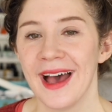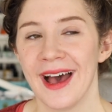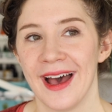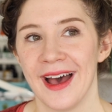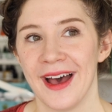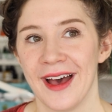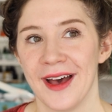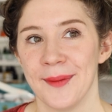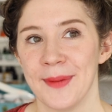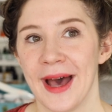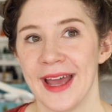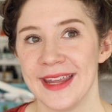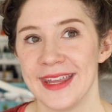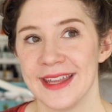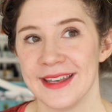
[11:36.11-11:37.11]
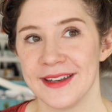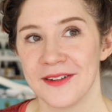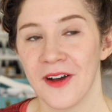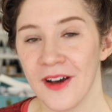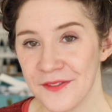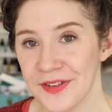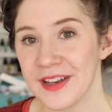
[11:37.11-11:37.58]
Um, I can
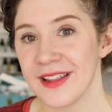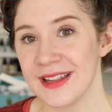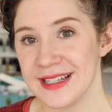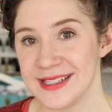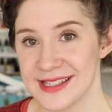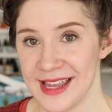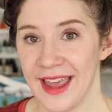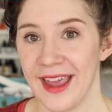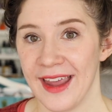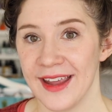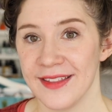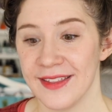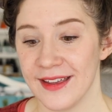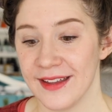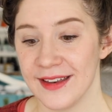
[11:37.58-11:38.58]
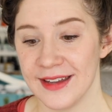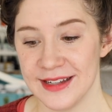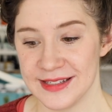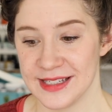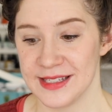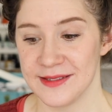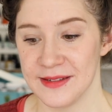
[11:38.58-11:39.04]
confidently say that
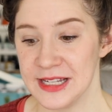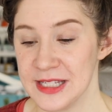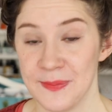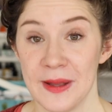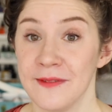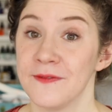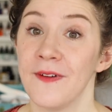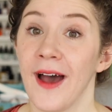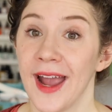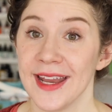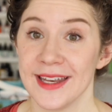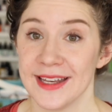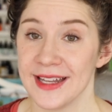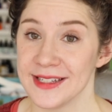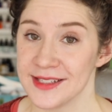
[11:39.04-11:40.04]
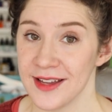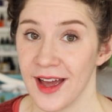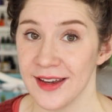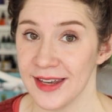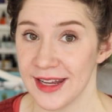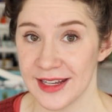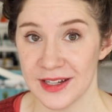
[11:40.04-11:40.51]
it's, it's been fine. It has
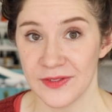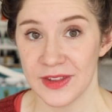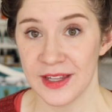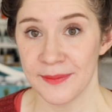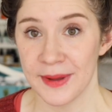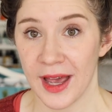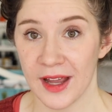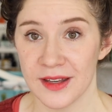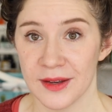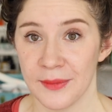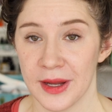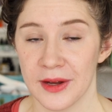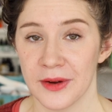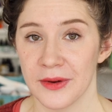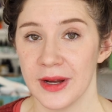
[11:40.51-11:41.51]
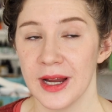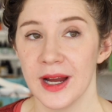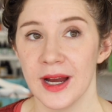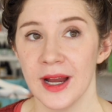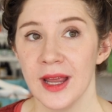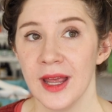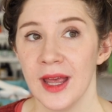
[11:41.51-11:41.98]
not negatively impacted my
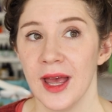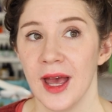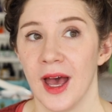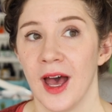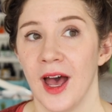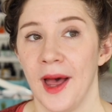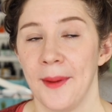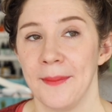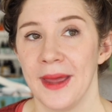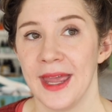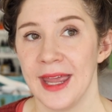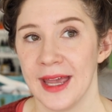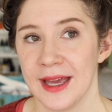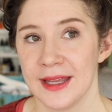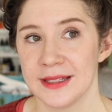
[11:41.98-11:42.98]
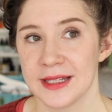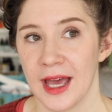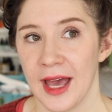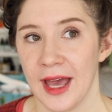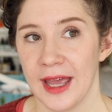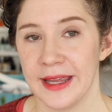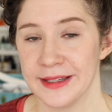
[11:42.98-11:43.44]
career. Um, and
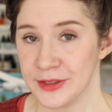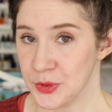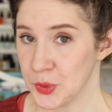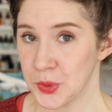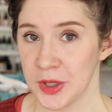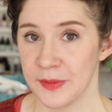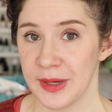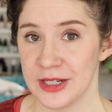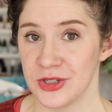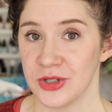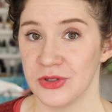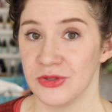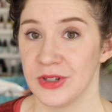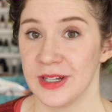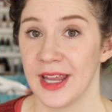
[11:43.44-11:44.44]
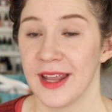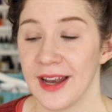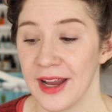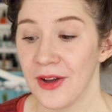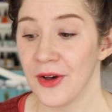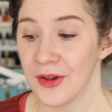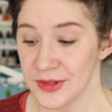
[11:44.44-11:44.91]
I adore my children. And
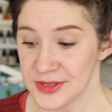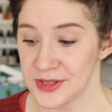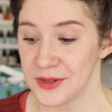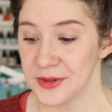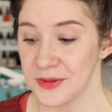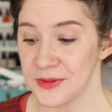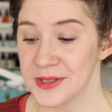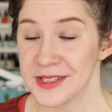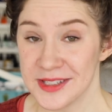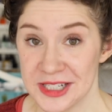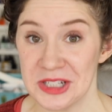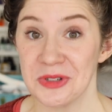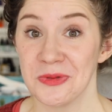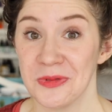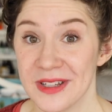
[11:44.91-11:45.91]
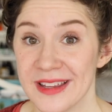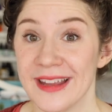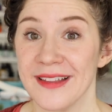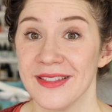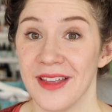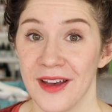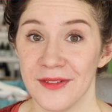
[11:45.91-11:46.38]
I also still really
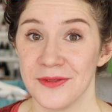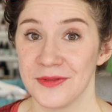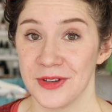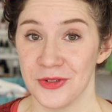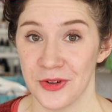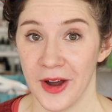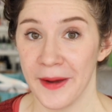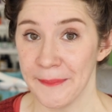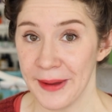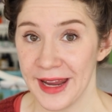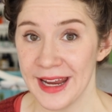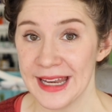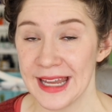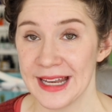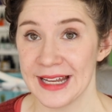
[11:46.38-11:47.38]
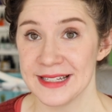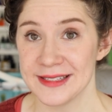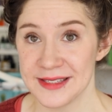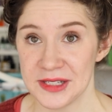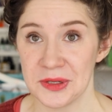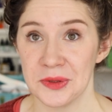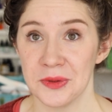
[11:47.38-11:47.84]
love to draw and paint. And I
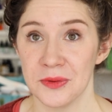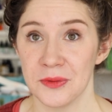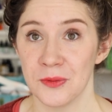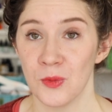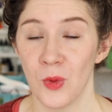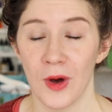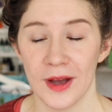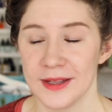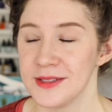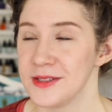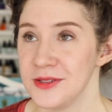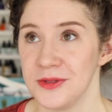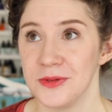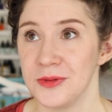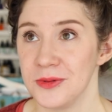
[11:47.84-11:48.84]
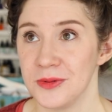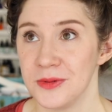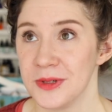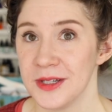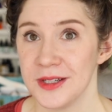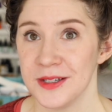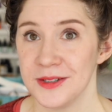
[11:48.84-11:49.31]
still want
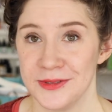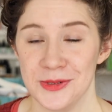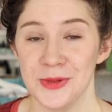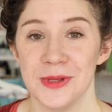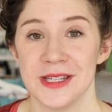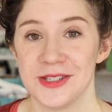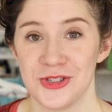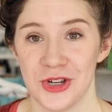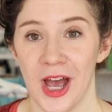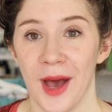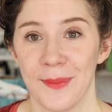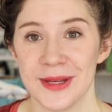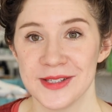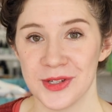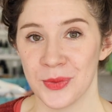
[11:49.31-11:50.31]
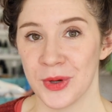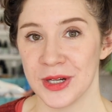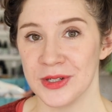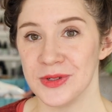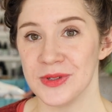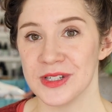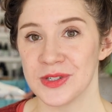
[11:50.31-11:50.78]
to do this job. I still want
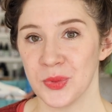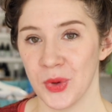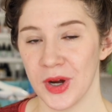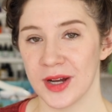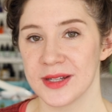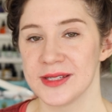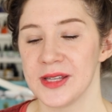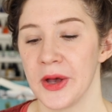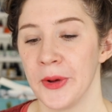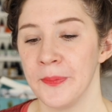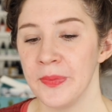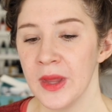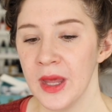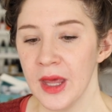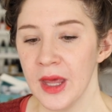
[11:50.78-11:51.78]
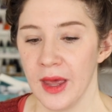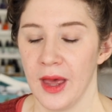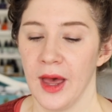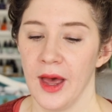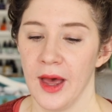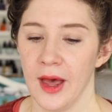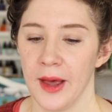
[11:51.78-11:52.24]
to do this work. So
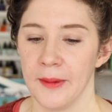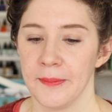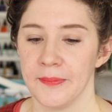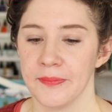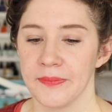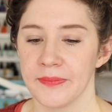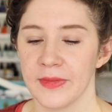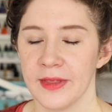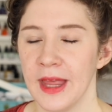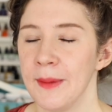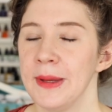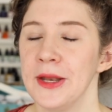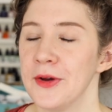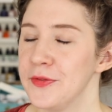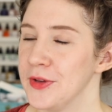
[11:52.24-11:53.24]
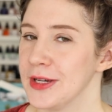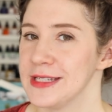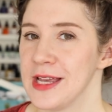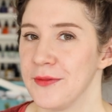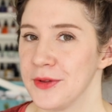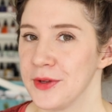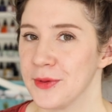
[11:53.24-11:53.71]
um, let me know if you guys
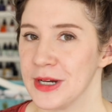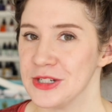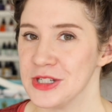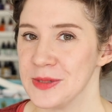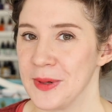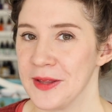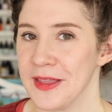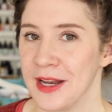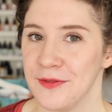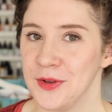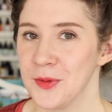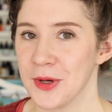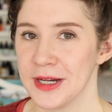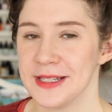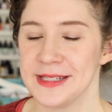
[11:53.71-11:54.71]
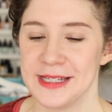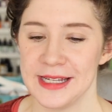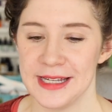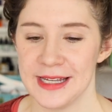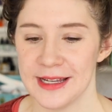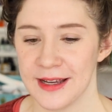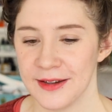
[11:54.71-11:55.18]
have other questions about that. If you want to
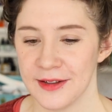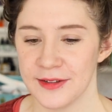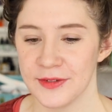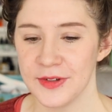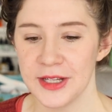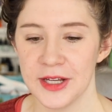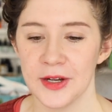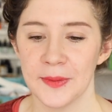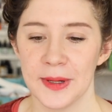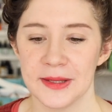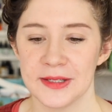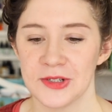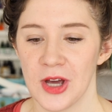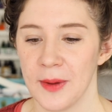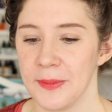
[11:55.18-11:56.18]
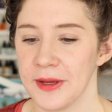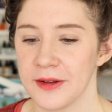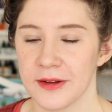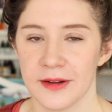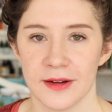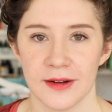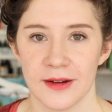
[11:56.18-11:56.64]
see another video about the topic,
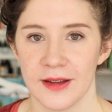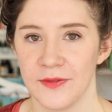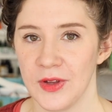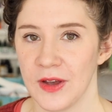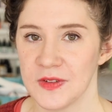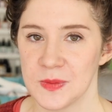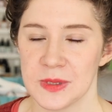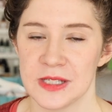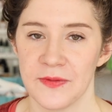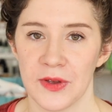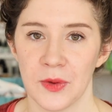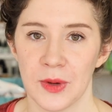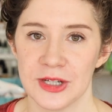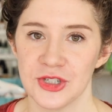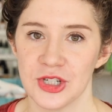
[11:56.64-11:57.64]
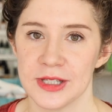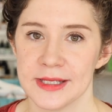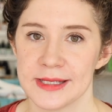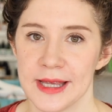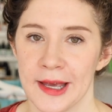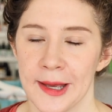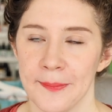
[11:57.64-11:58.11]
or if you have specific
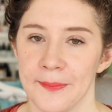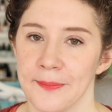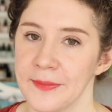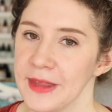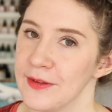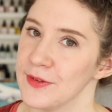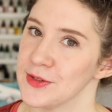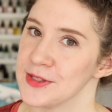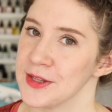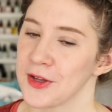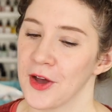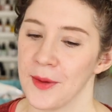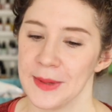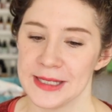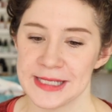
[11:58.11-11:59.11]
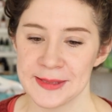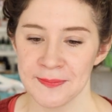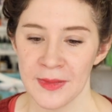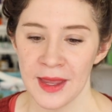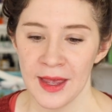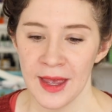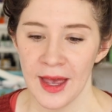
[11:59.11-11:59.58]
questions, um, leave those in the comments.
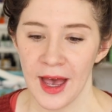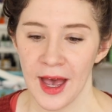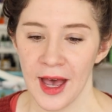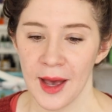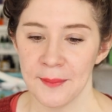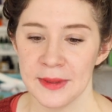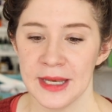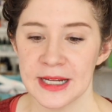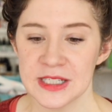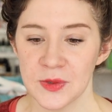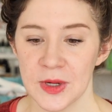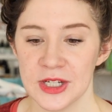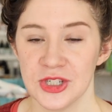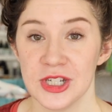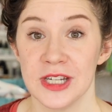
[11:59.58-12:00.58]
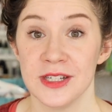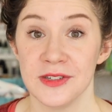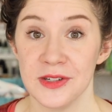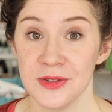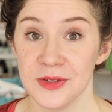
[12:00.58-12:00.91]
Um, next question, do